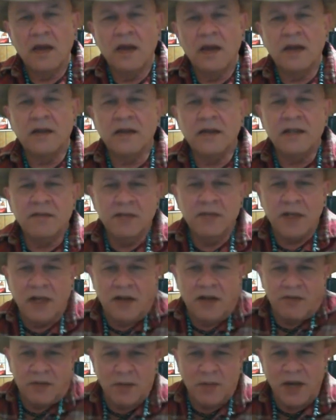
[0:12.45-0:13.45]
Good evening,
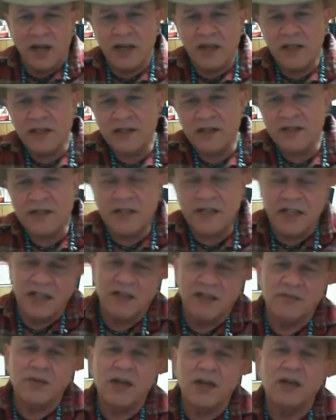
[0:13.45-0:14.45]
everybody. This is
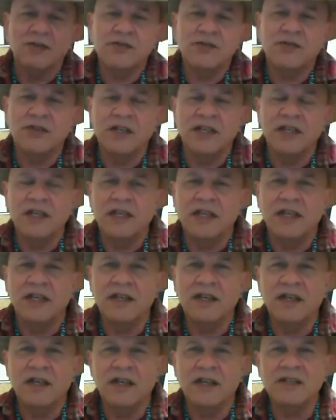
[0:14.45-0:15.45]
Dave Rountree,
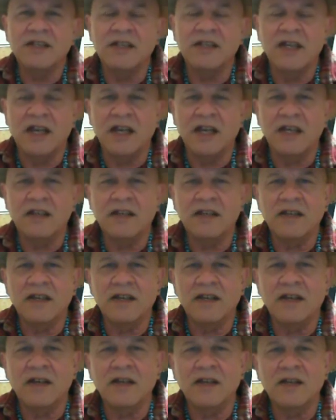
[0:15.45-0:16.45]
and uh, tonight
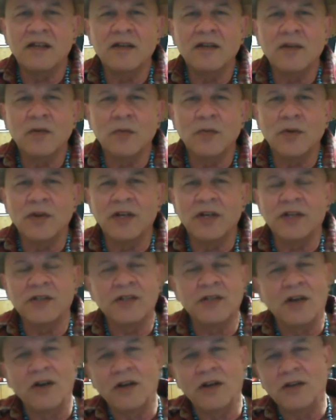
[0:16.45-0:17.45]
uh, we're going to
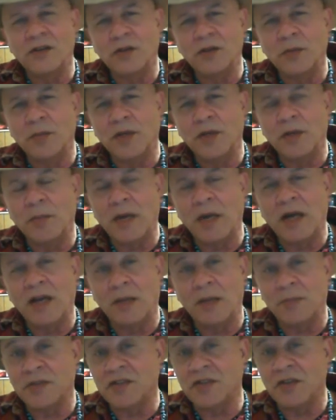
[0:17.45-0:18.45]
talk a little bit about
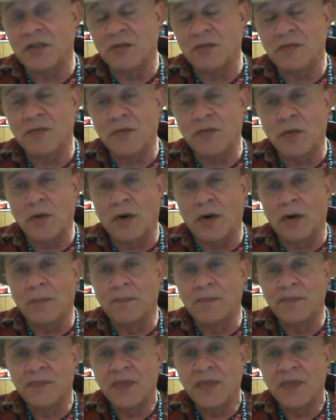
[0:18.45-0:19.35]
episode four.